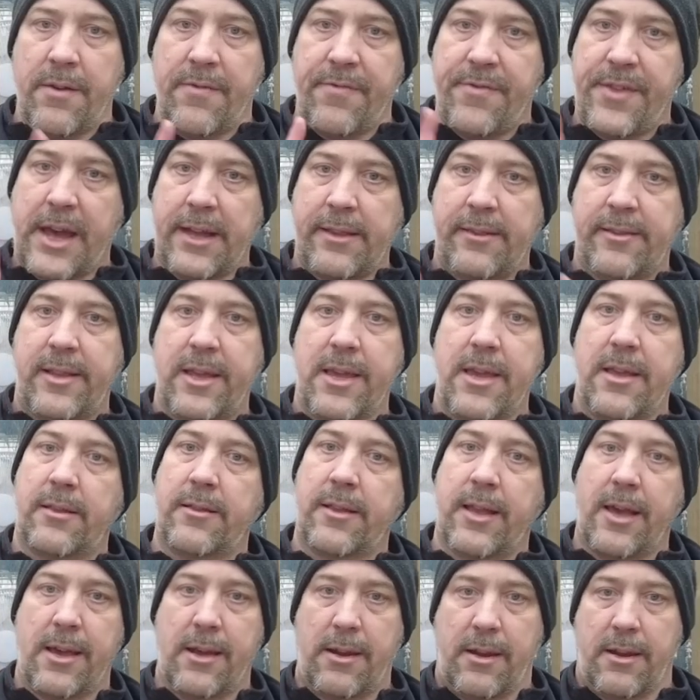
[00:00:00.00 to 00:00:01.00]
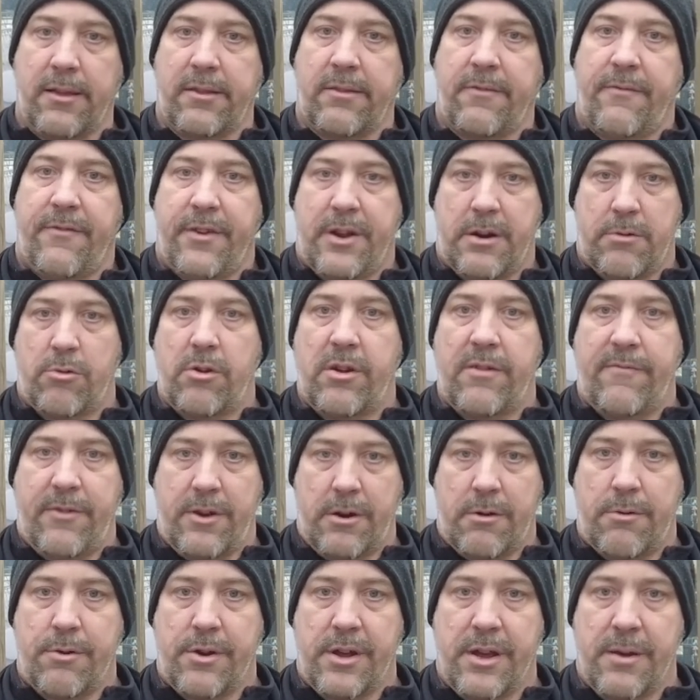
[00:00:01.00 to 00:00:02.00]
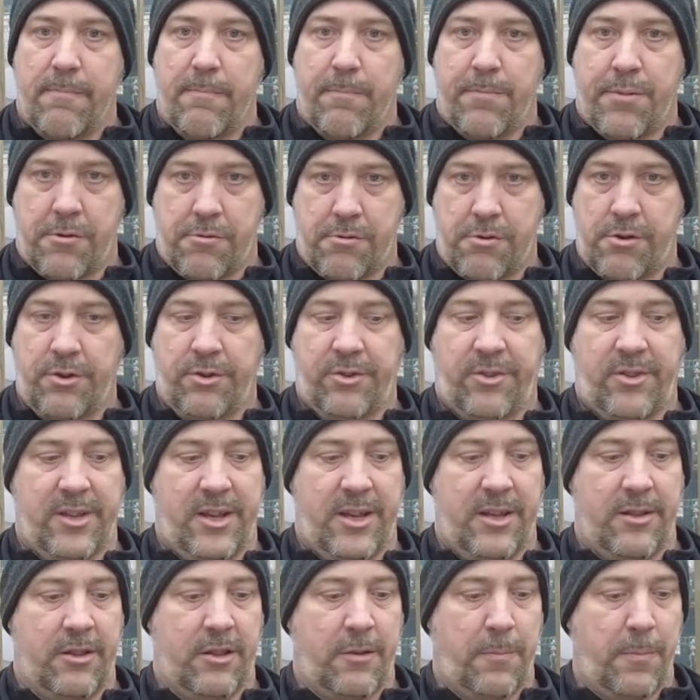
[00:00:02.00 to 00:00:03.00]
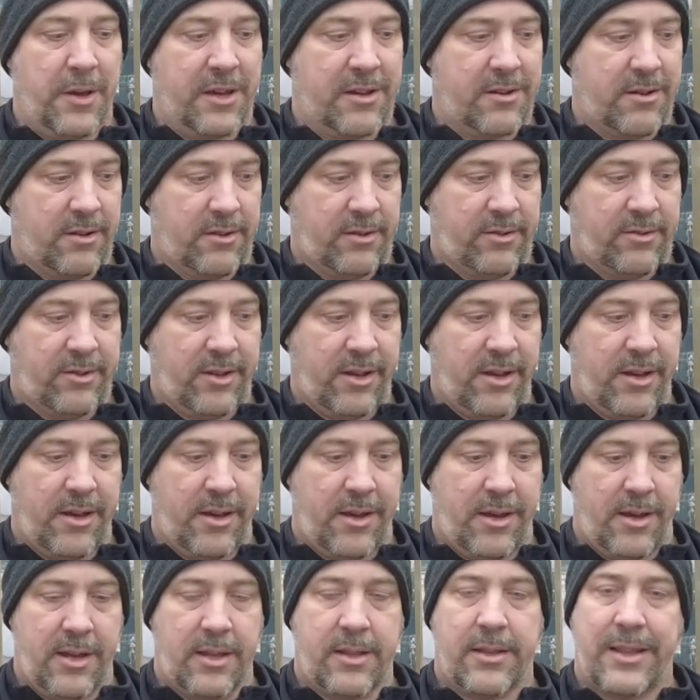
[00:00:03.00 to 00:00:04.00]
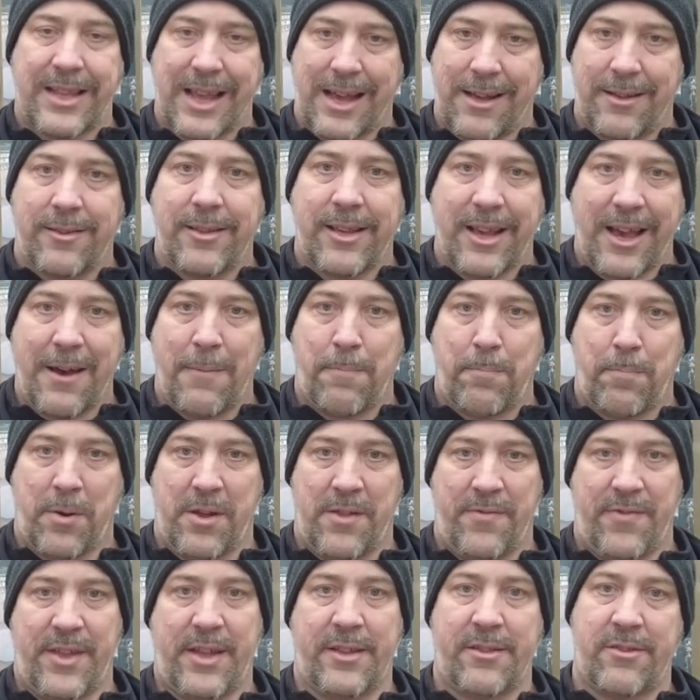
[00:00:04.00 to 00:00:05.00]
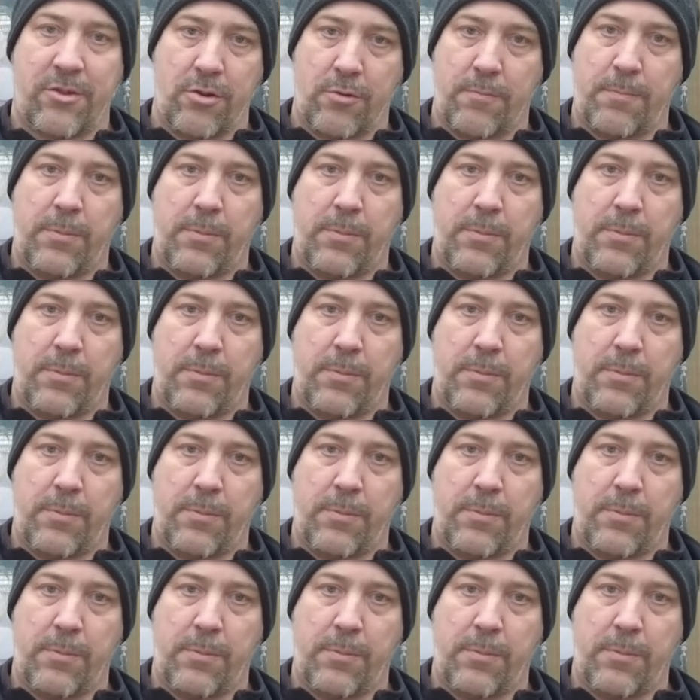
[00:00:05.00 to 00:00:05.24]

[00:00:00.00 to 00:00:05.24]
That detail is very, very important, because it does happen that you